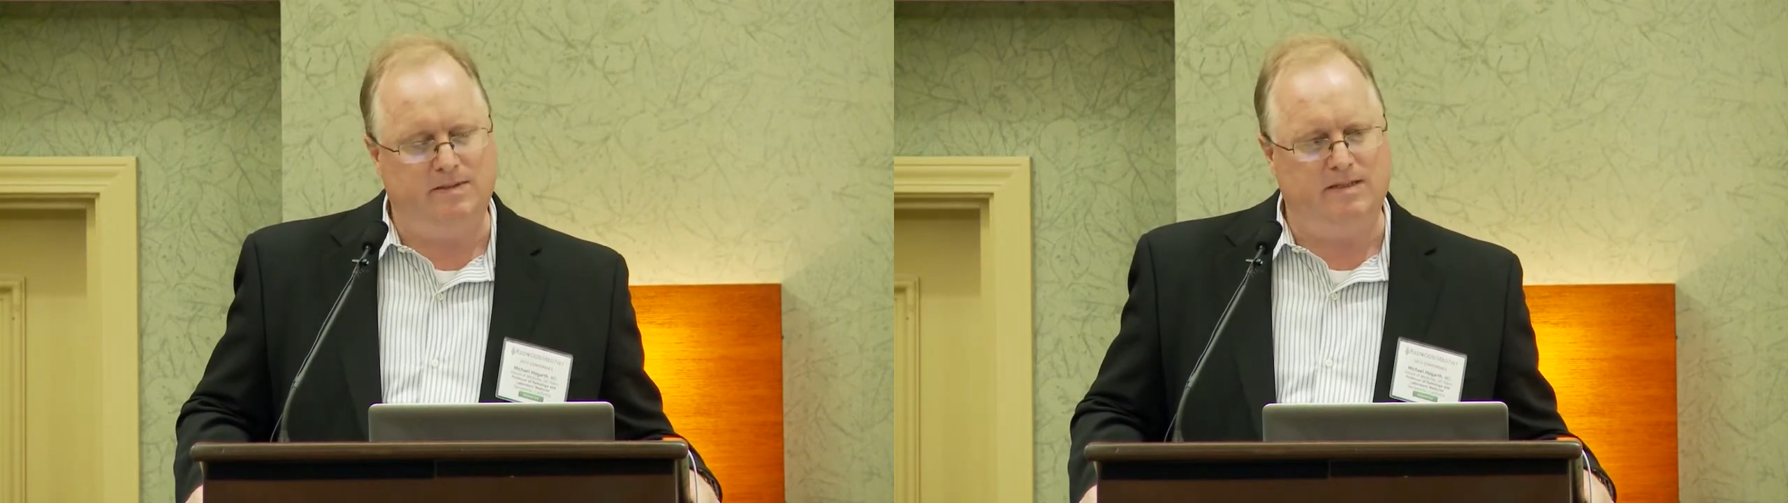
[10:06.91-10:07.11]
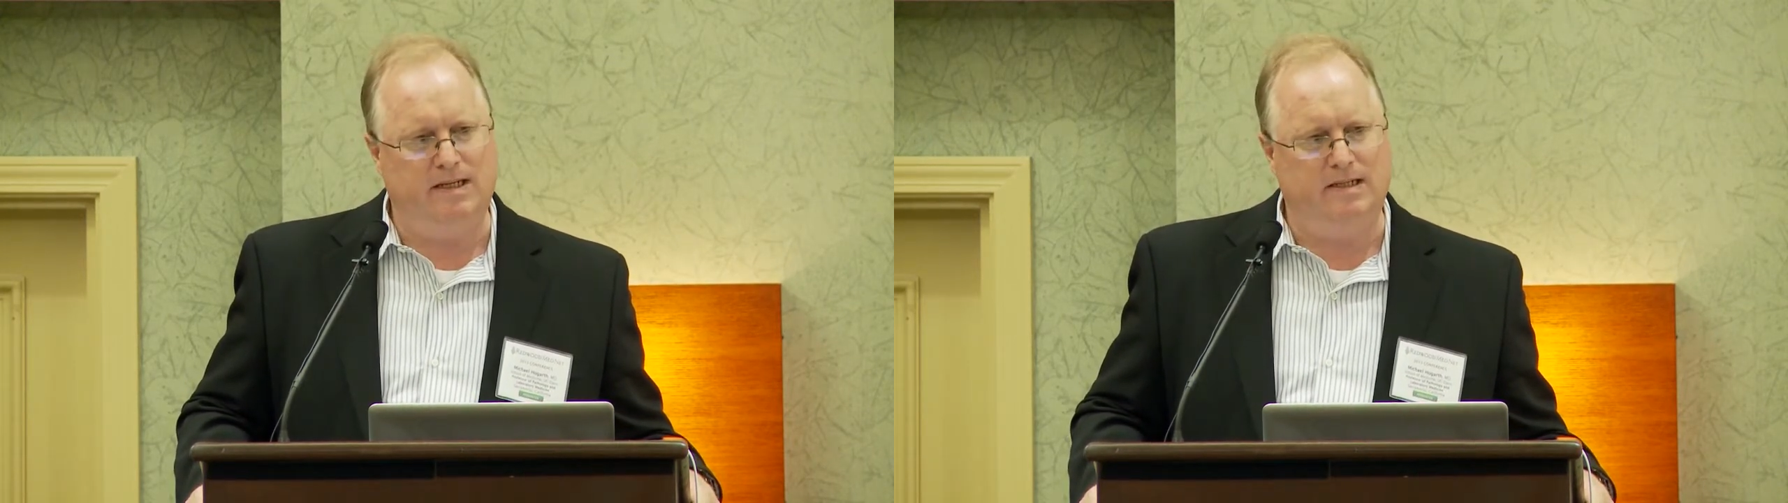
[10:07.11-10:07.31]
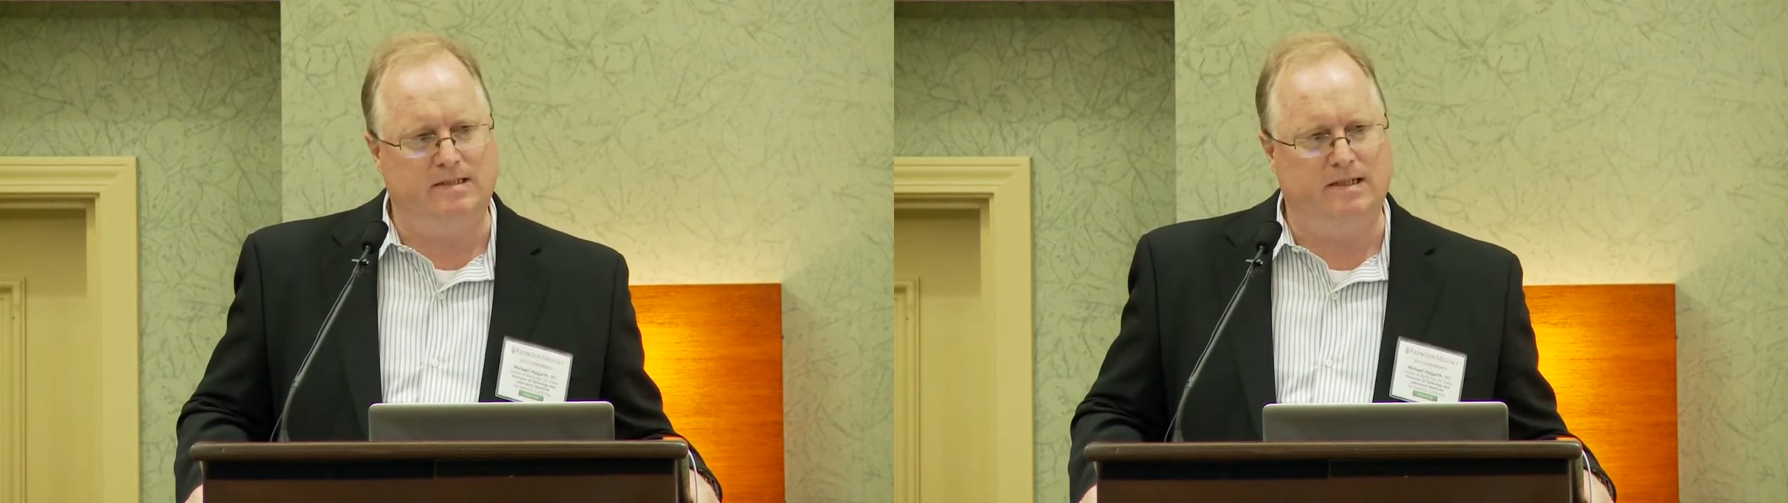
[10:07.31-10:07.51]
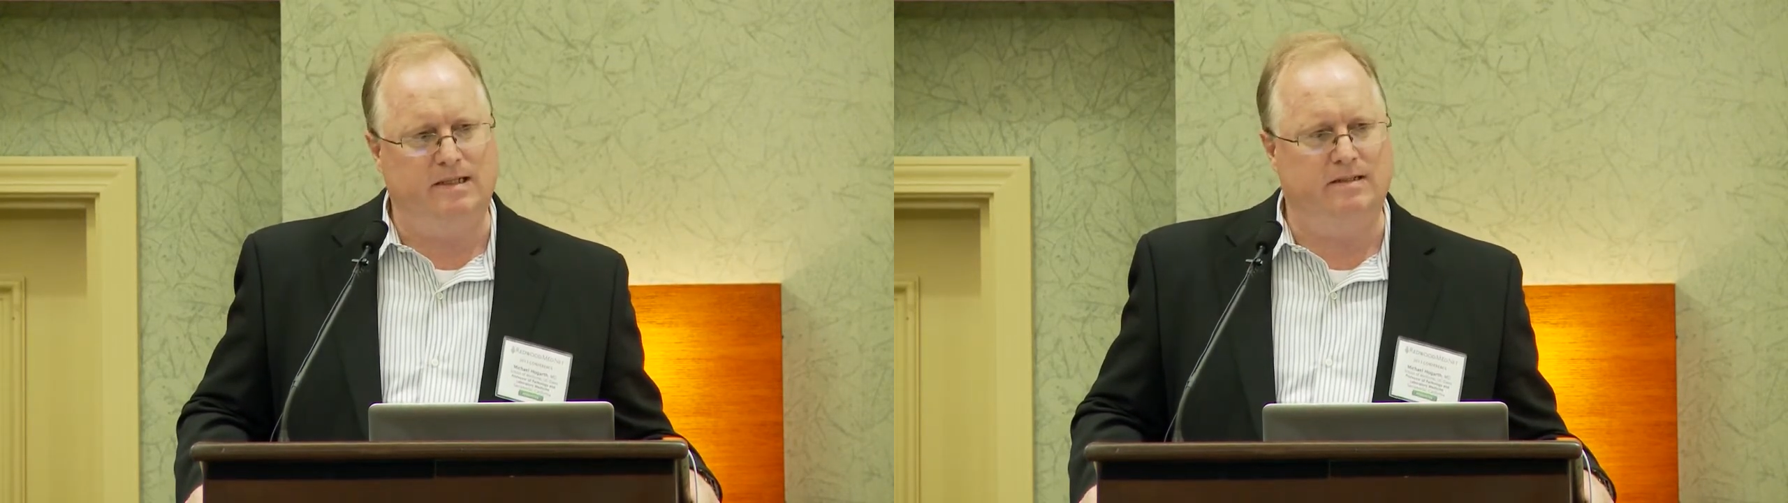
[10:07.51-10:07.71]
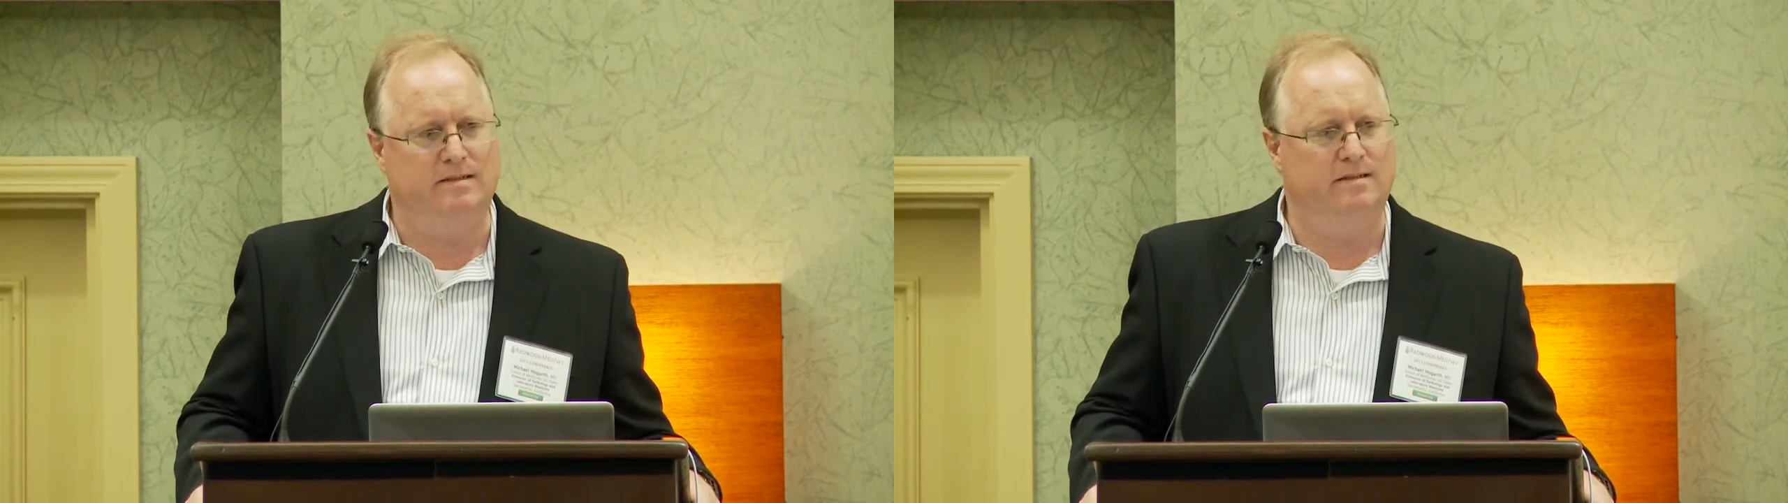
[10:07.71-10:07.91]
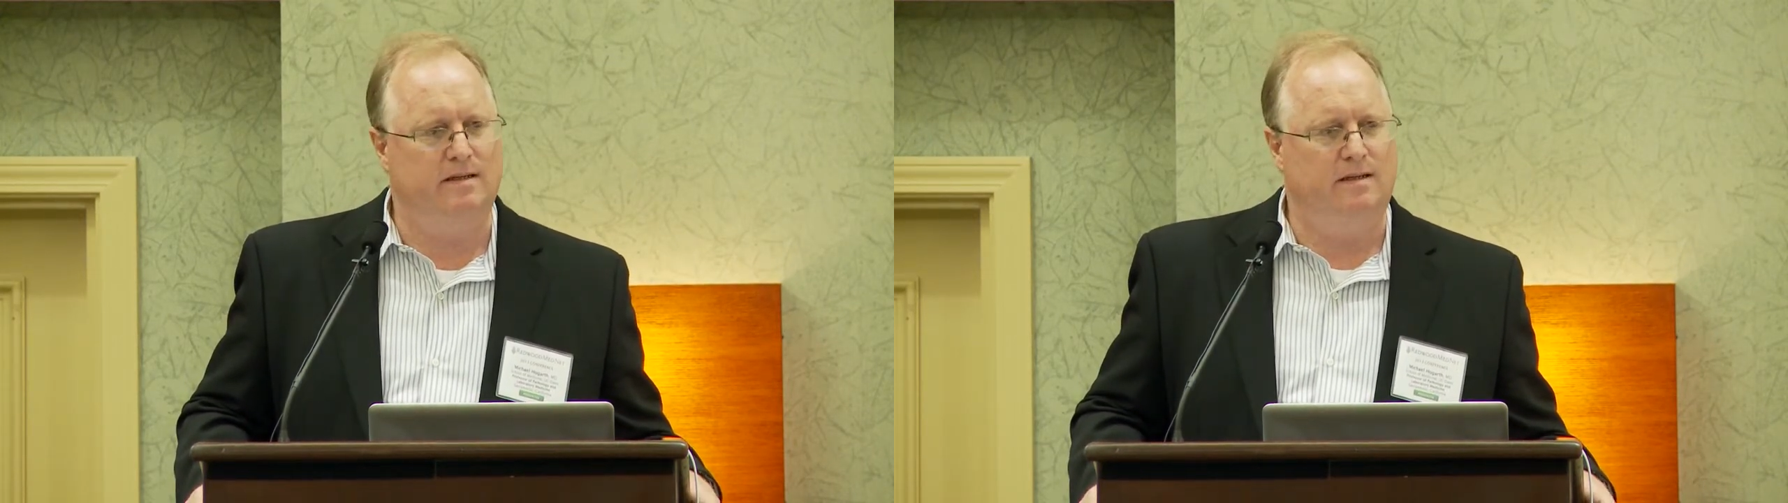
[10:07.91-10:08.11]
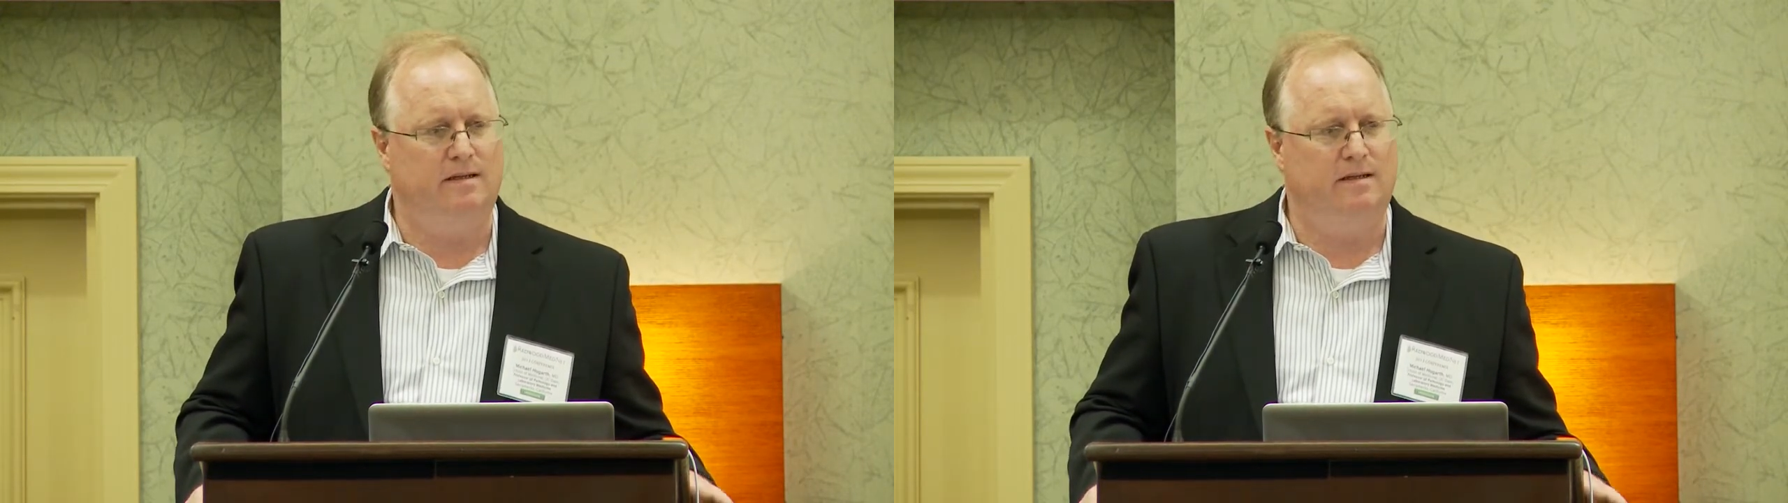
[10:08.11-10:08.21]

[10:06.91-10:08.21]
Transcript: CDC's